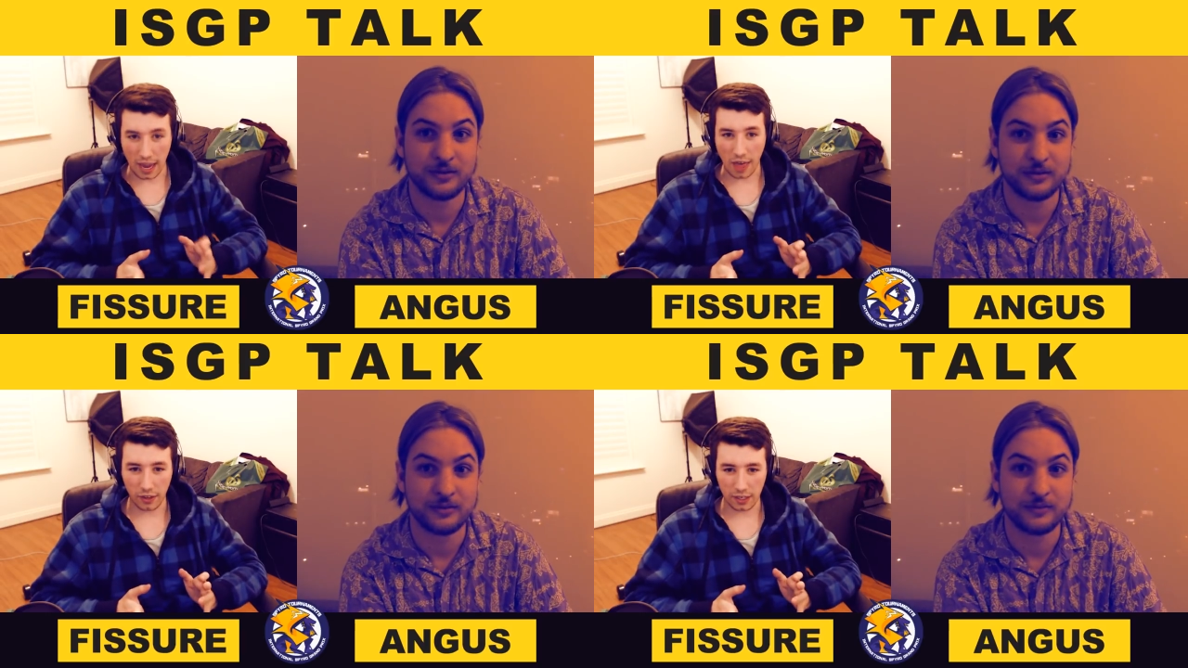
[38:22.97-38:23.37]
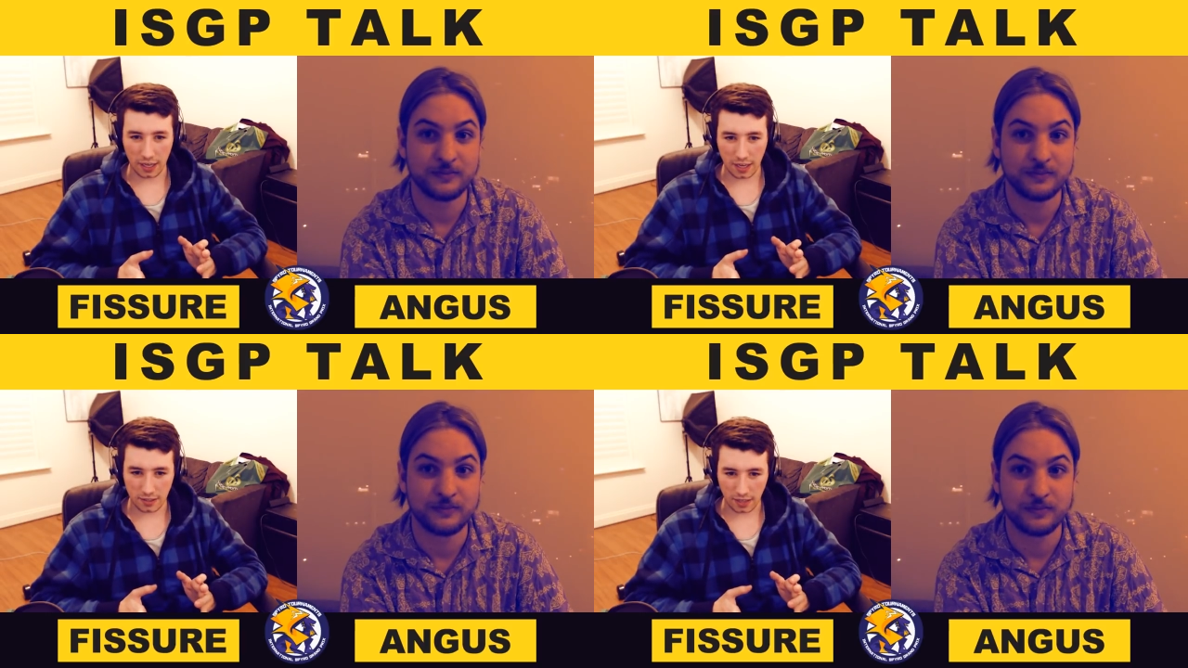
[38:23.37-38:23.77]
Speaker 1: the
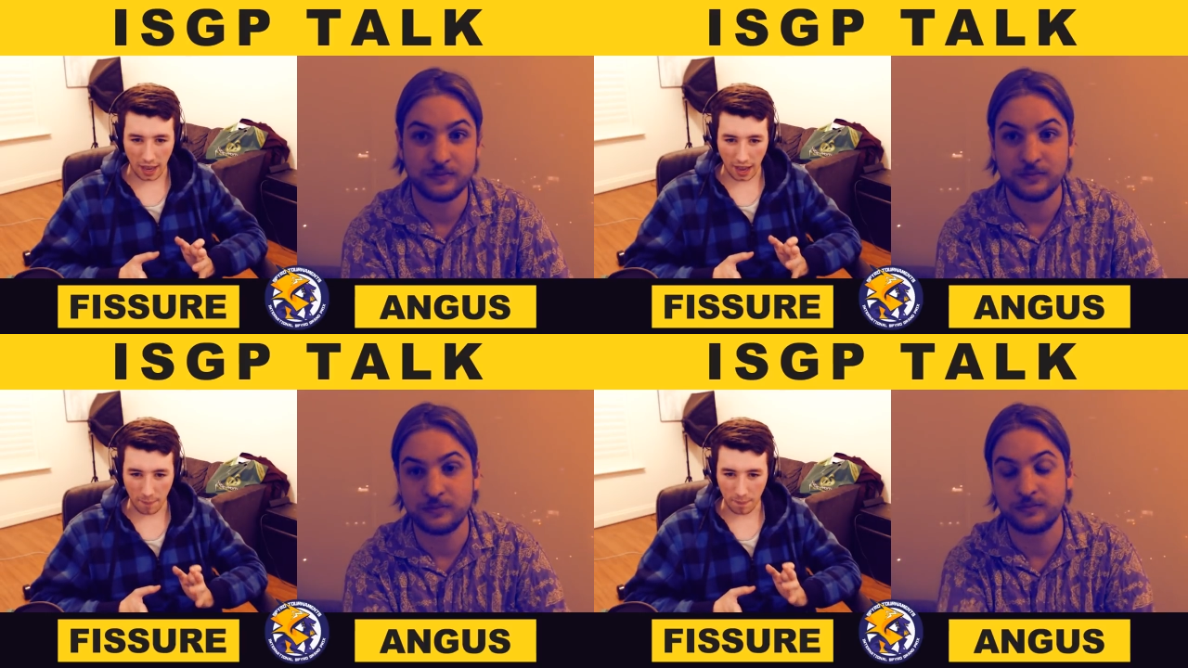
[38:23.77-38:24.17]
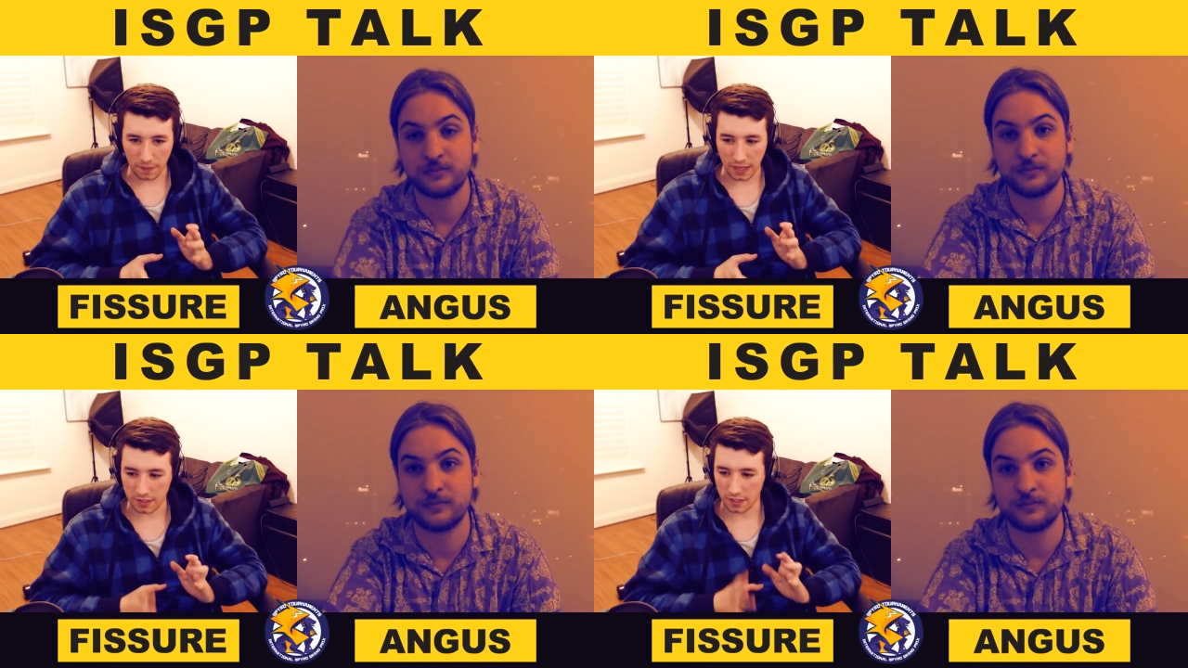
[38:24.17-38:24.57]
reality is,
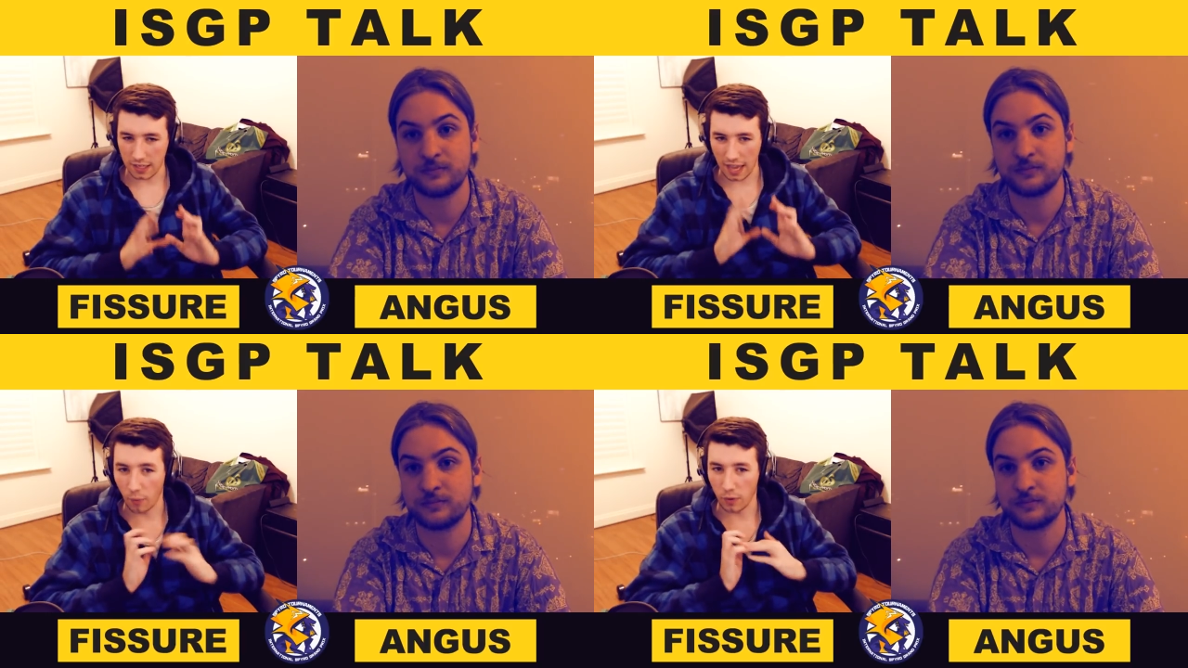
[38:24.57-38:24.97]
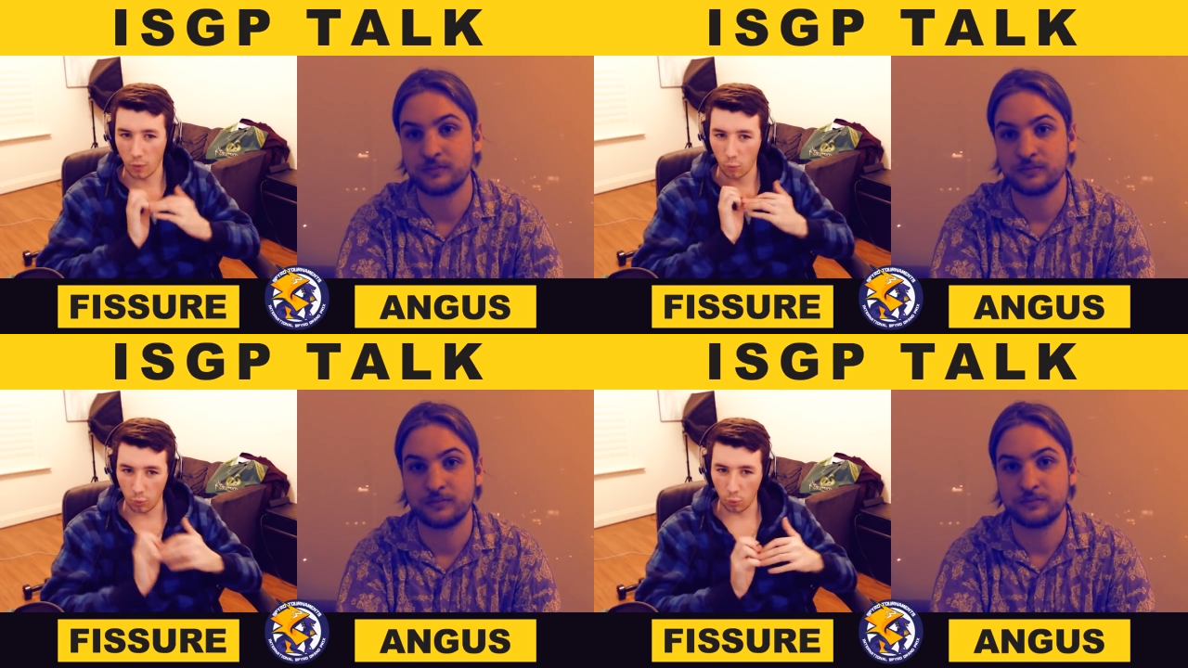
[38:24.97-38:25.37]
um, is that
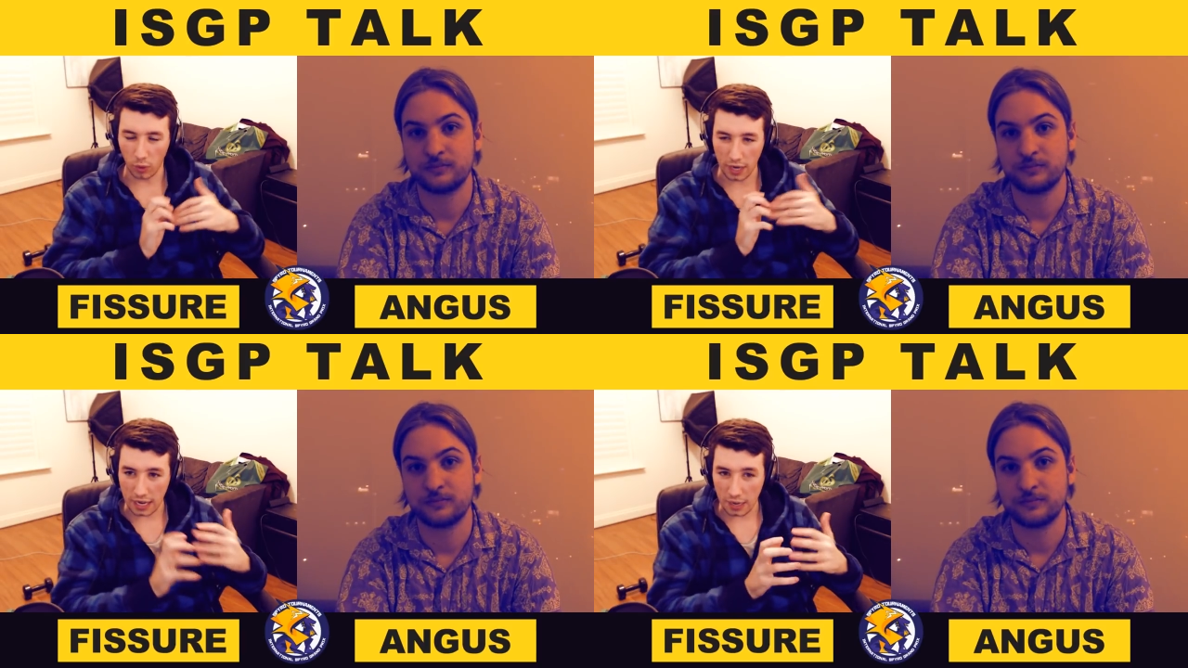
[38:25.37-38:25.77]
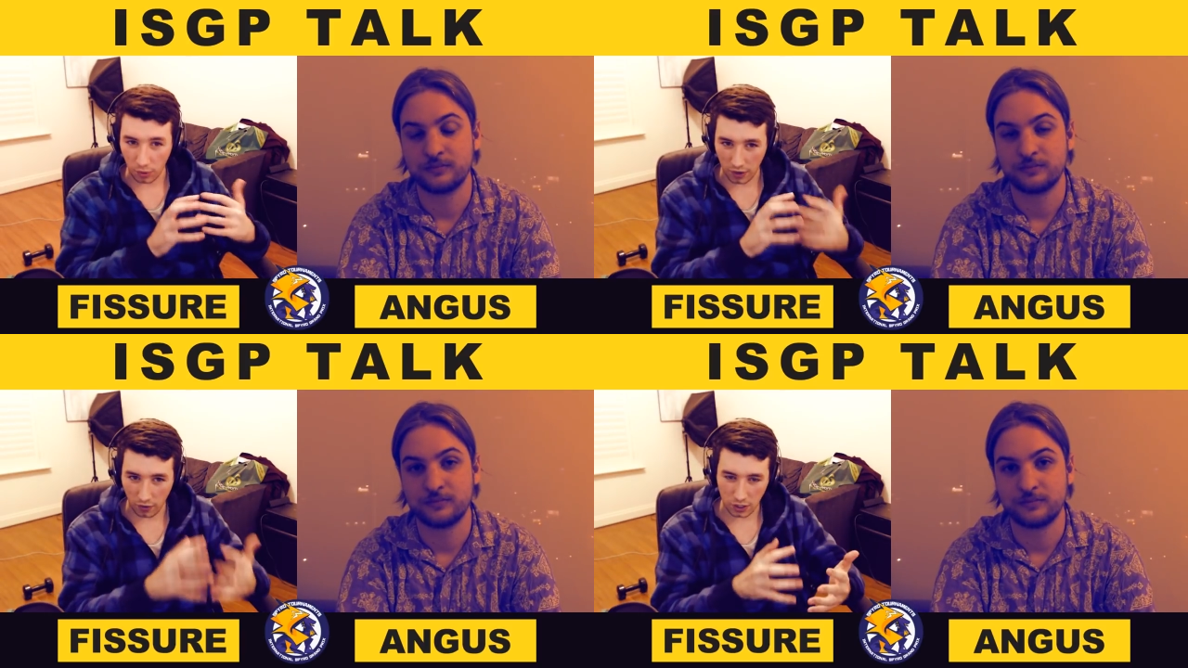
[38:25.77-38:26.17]
yeah, you know,
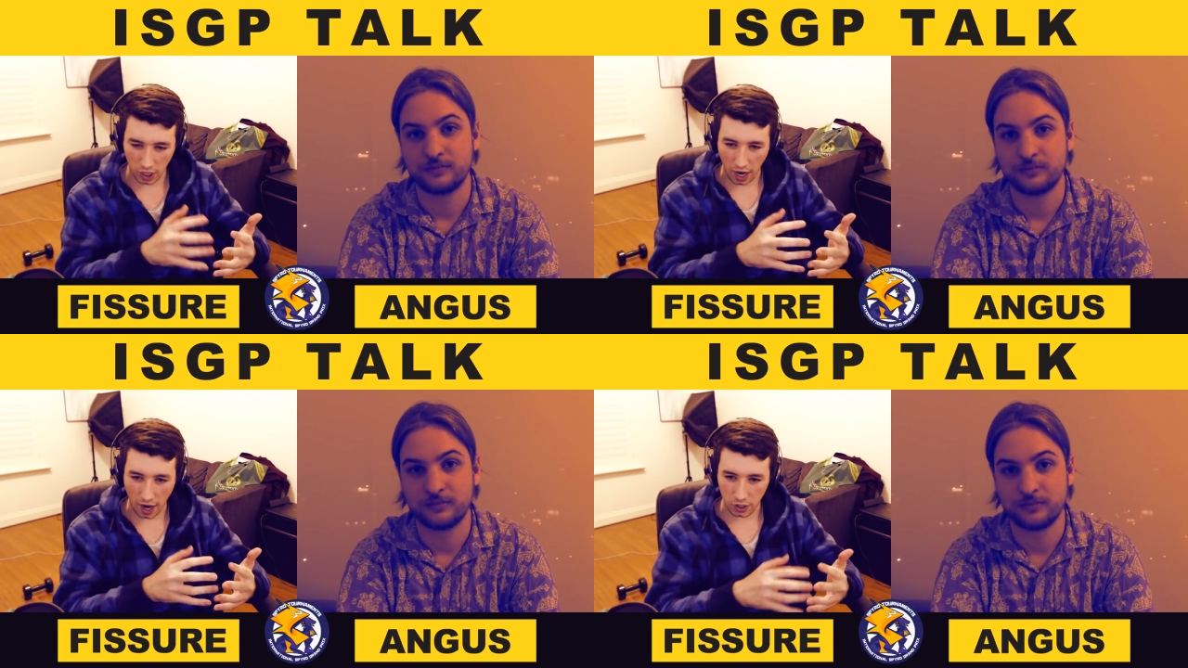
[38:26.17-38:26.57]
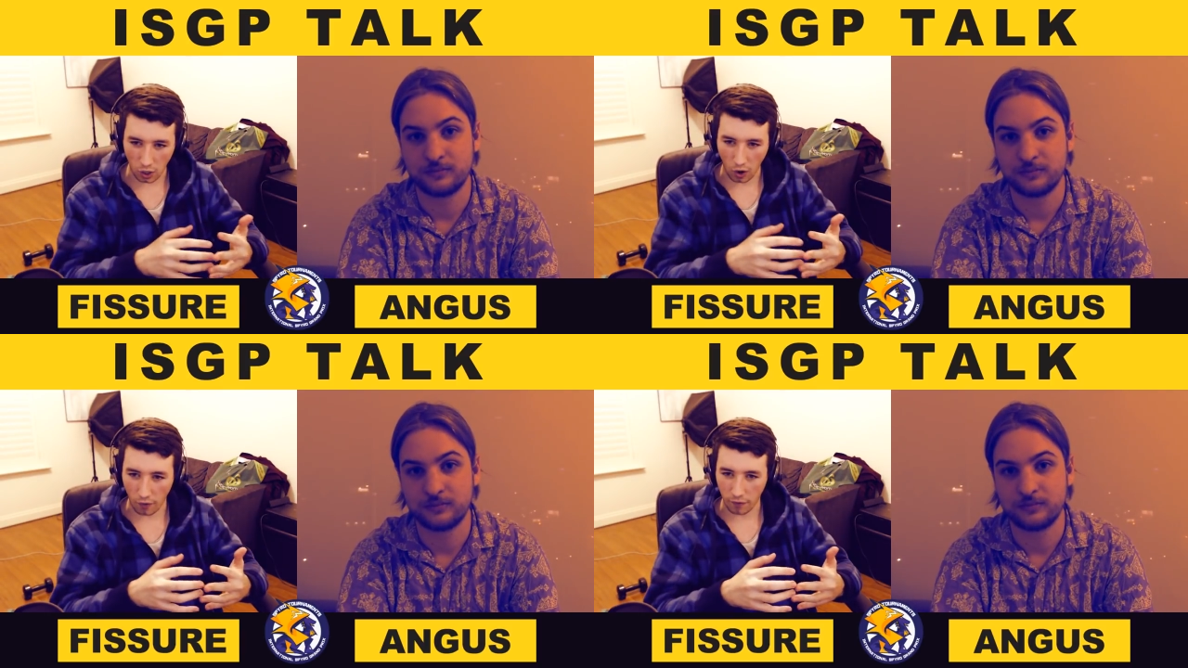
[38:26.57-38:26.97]
we we are in
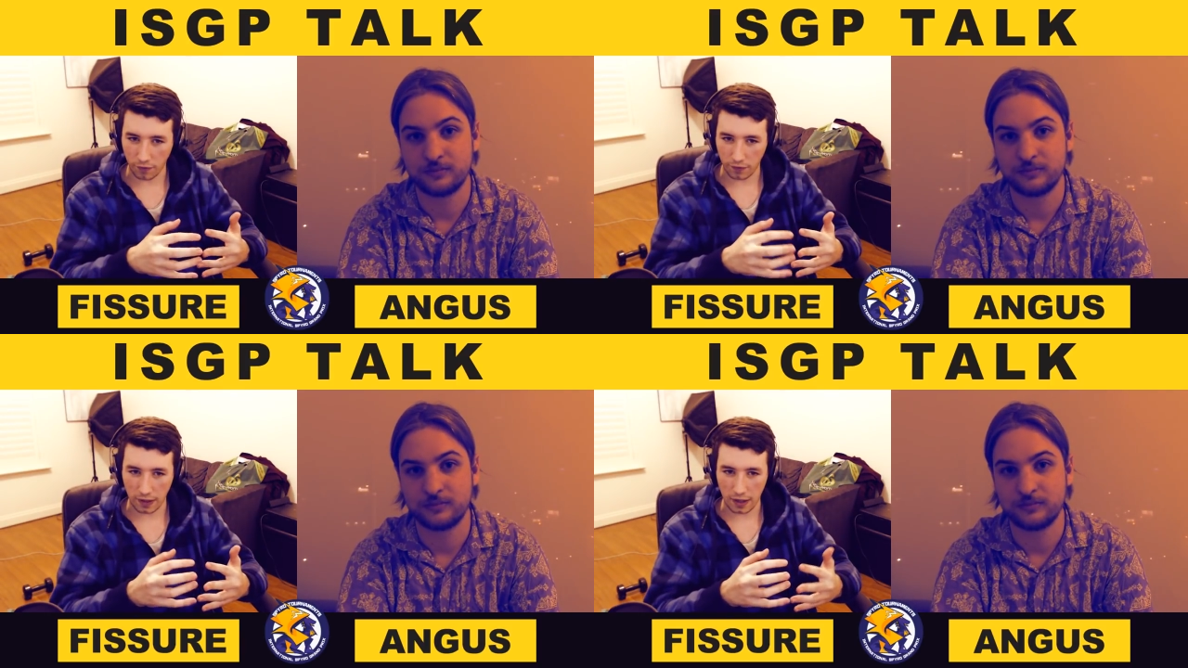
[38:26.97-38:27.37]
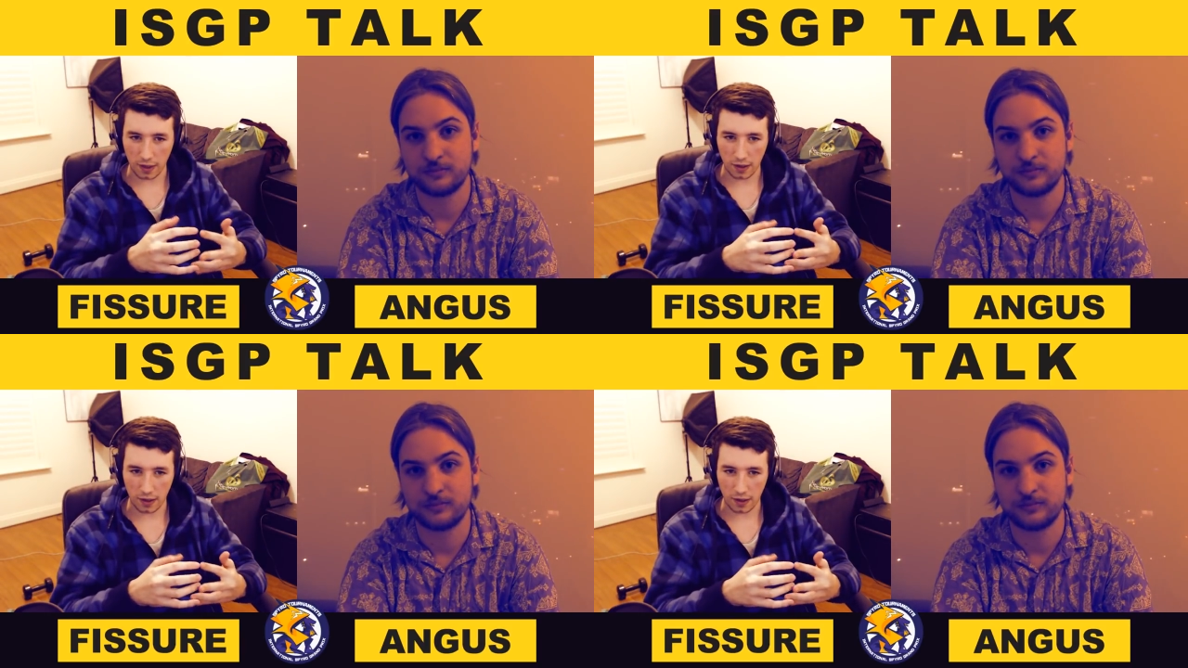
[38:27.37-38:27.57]
charge of